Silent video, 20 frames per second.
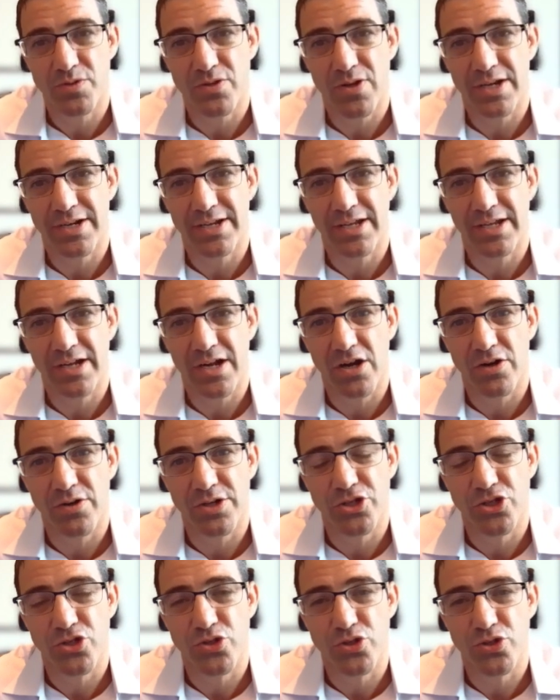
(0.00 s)
So I'd
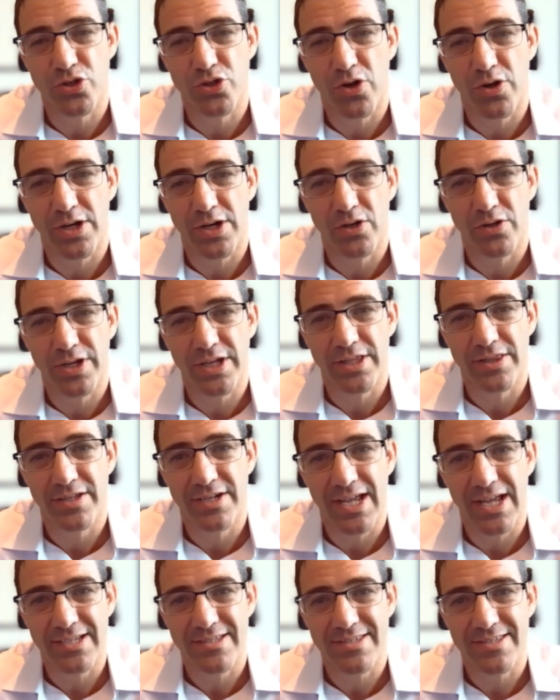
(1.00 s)
encourage you to go and look at the
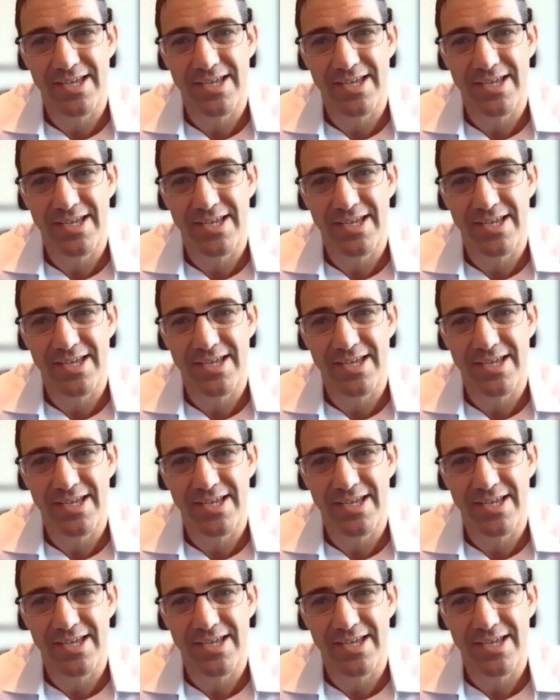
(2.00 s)
next